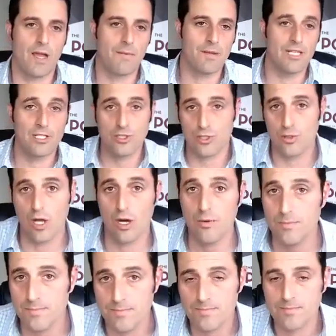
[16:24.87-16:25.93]
going to let you
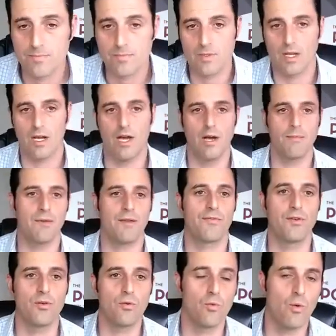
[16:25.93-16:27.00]
go.
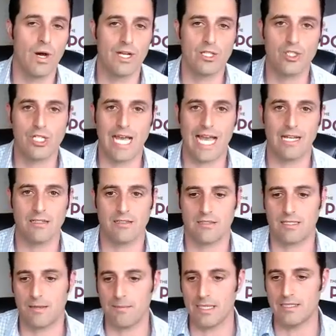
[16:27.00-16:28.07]
If you want to chat,
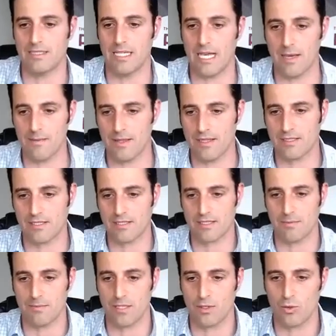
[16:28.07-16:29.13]
send me a DM. And this is
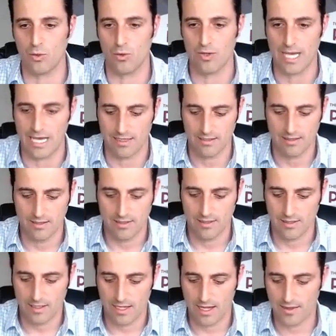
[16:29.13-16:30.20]
something cool that
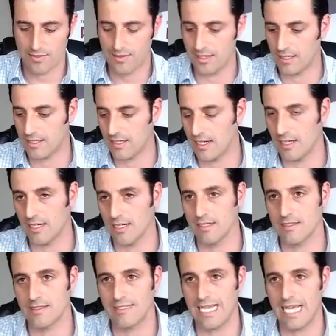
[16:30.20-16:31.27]
I think
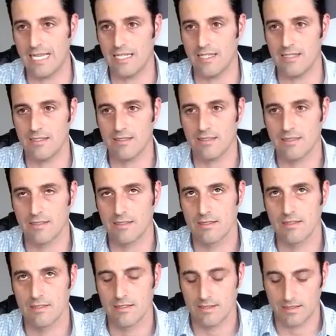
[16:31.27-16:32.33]
Danny
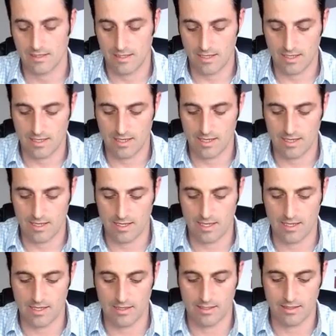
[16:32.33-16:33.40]

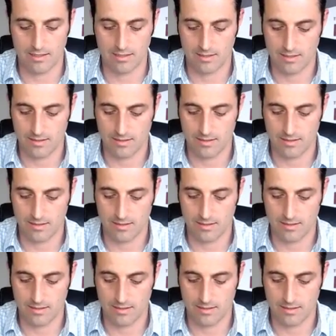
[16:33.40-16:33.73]
and